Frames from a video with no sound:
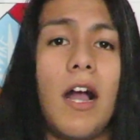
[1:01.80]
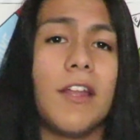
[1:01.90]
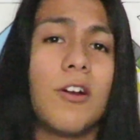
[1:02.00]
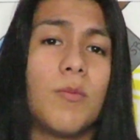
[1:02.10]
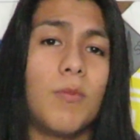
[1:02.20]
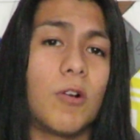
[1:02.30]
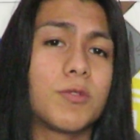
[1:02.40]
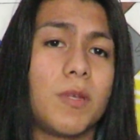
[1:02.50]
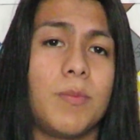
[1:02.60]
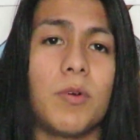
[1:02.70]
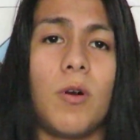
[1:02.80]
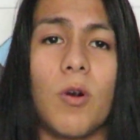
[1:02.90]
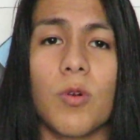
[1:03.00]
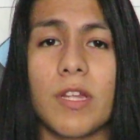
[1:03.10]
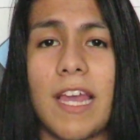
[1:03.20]
I know most people
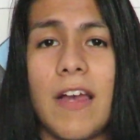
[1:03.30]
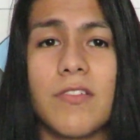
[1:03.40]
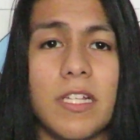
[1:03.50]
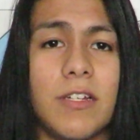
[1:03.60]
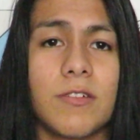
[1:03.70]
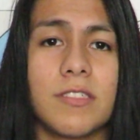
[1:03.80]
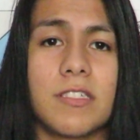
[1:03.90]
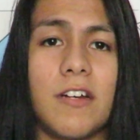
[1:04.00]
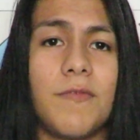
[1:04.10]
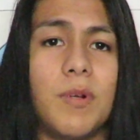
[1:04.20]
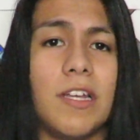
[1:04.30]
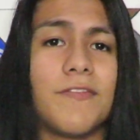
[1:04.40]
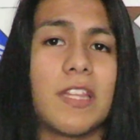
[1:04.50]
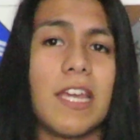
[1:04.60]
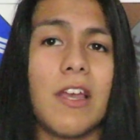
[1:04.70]
already have cleaner and stuff, but
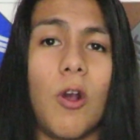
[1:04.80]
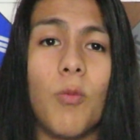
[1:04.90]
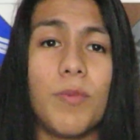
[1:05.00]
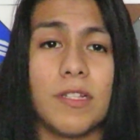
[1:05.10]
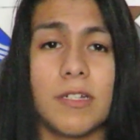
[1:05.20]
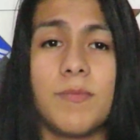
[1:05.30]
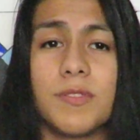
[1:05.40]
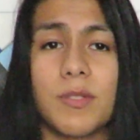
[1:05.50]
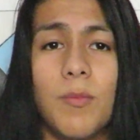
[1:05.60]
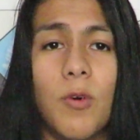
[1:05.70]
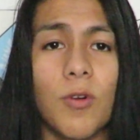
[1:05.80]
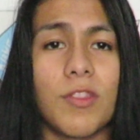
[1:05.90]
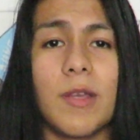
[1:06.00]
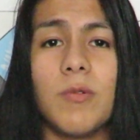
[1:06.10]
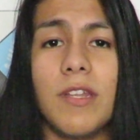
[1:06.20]
if they opened up some more,
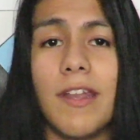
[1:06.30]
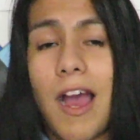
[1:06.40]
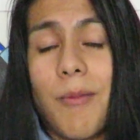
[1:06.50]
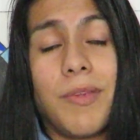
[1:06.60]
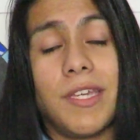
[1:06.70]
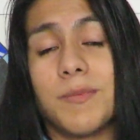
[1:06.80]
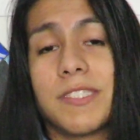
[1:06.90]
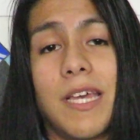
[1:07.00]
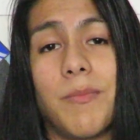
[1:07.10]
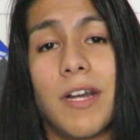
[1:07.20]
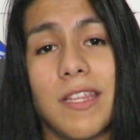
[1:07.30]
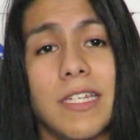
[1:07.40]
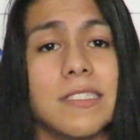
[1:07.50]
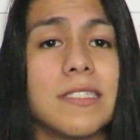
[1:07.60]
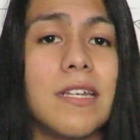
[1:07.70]
they would not be upset by
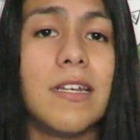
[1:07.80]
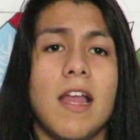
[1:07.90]
this.